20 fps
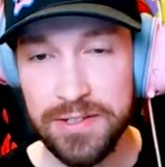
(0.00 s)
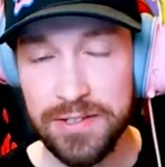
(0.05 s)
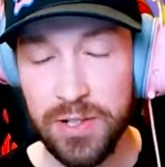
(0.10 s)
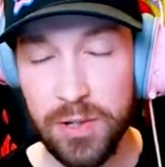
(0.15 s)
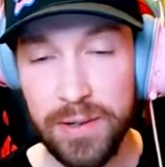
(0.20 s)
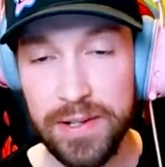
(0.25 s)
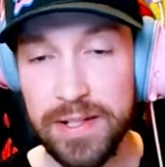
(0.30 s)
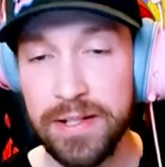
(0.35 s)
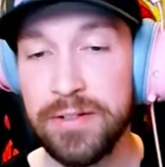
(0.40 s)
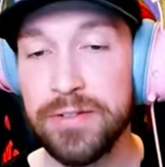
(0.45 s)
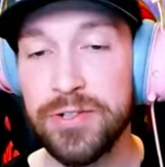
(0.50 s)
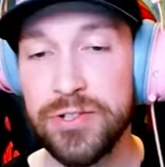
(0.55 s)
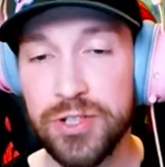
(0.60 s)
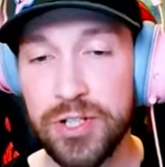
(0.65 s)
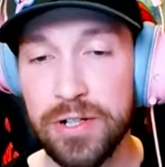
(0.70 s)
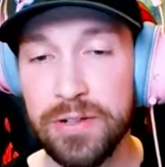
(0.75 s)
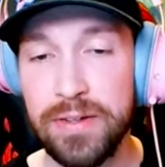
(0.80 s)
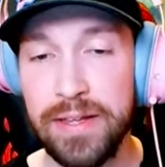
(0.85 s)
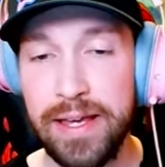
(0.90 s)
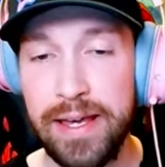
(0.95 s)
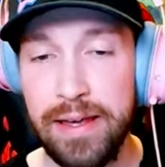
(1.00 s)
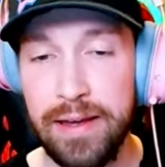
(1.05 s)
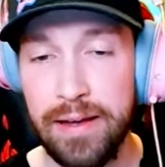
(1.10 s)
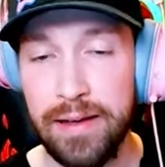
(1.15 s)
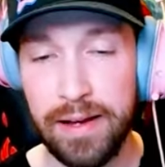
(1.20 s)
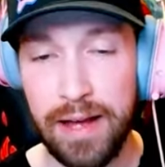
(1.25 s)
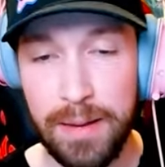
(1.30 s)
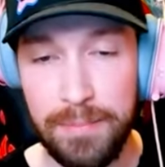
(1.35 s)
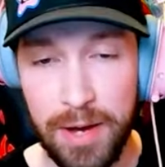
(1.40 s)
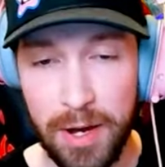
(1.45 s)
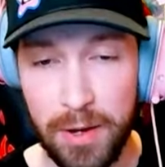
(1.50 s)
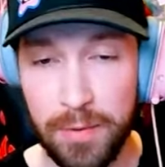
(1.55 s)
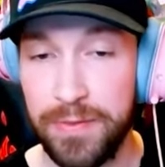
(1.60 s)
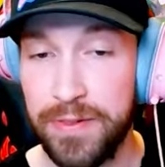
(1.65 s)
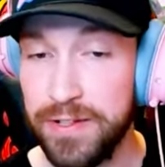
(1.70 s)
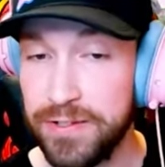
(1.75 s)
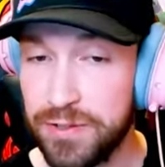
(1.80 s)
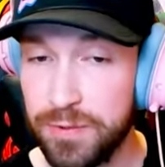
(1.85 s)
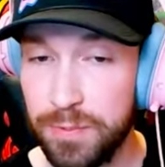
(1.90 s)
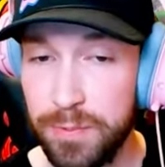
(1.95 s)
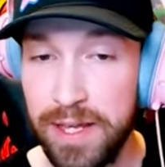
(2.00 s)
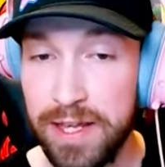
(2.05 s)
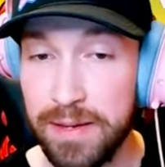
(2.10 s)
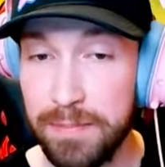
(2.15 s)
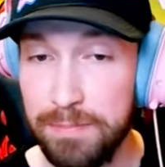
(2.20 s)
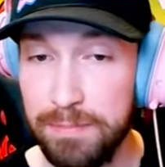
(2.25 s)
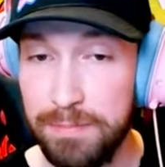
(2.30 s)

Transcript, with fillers: So it'll surely come out this week,